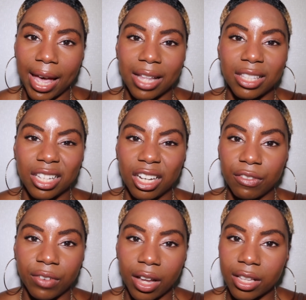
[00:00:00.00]
and
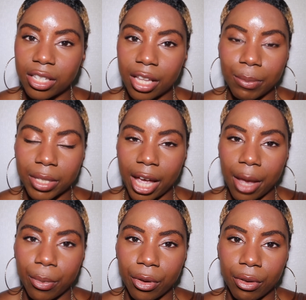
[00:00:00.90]
deliver some
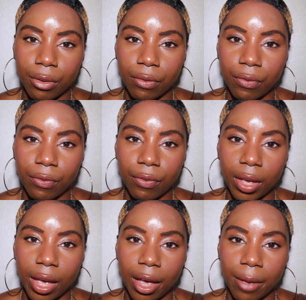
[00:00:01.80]
type of
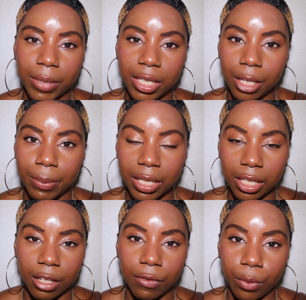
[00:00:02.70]

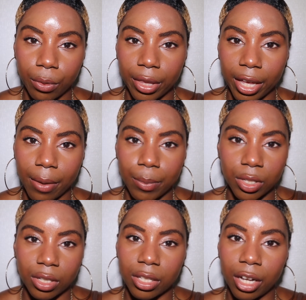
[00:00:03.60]
CPD for them
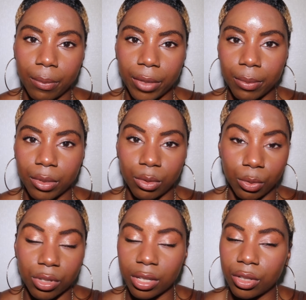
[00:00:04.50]
to just help them
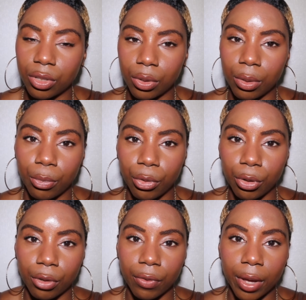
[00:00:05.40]
also to
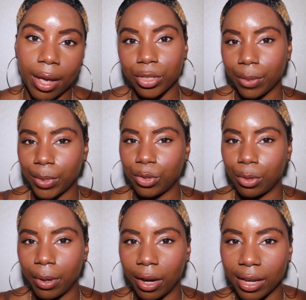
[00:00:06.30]
improve. Also, we
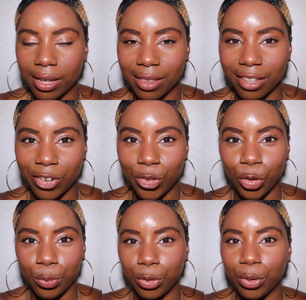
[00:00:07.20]
took part in the
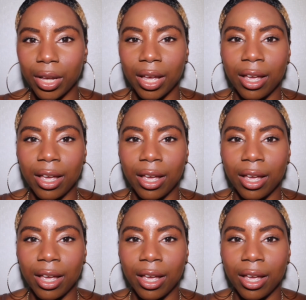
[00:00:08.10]
normal